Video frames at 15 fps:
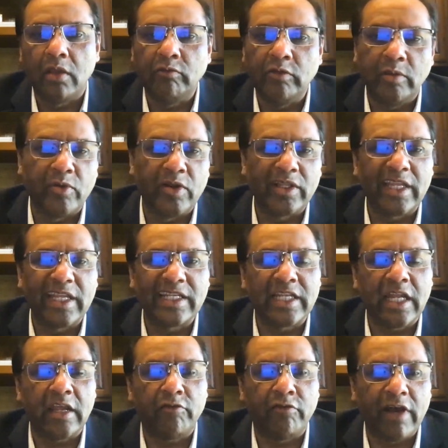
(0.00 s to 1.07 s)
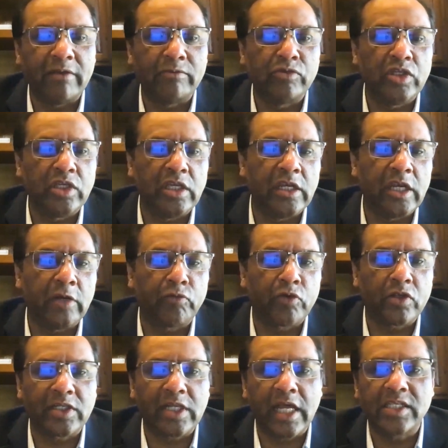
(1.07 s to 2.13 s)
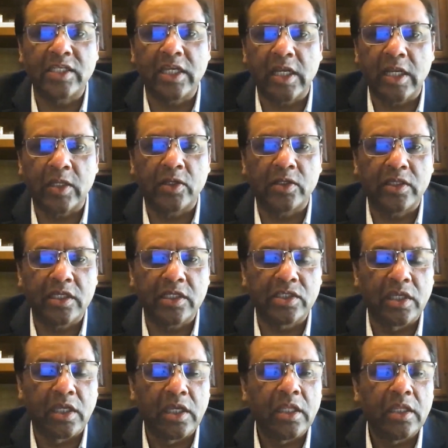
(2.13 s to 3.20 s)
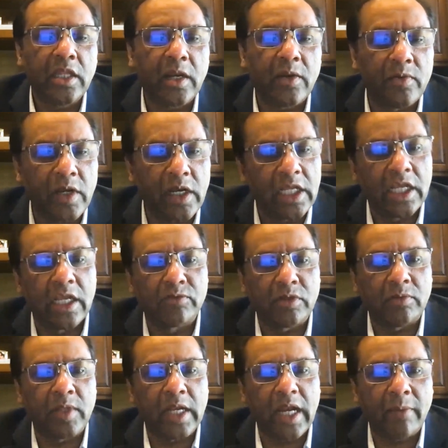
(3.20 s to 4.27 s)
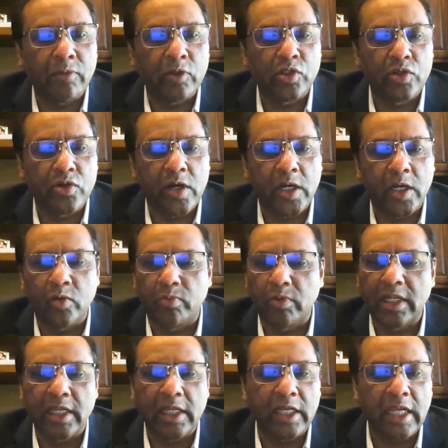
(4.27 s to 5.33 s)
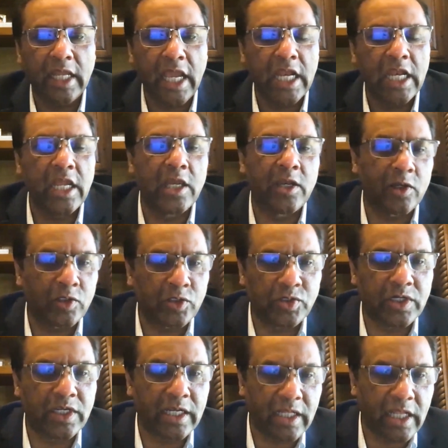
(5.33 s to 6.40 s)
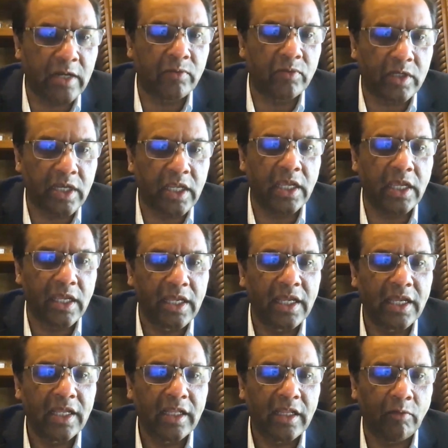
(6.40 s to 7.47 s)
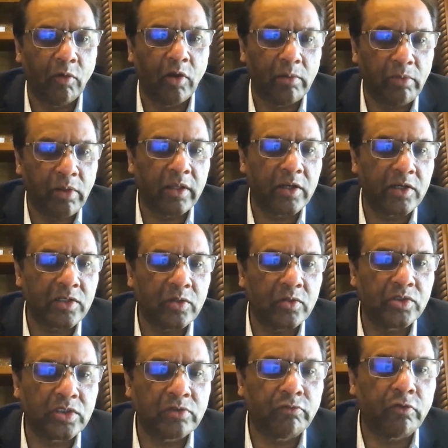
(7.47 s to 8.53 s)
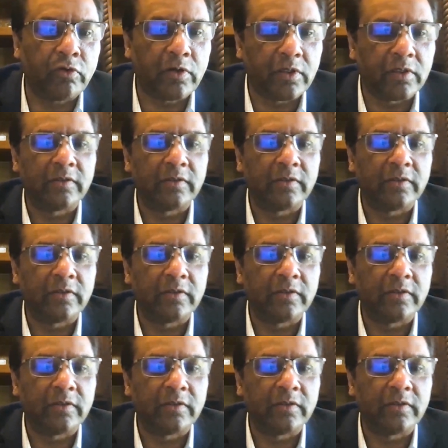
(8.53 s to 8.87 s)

We bring things like 5G, network slicing, and other things that really gives them an opportunity to play in any industry at the end of the day they want to build their solutions for.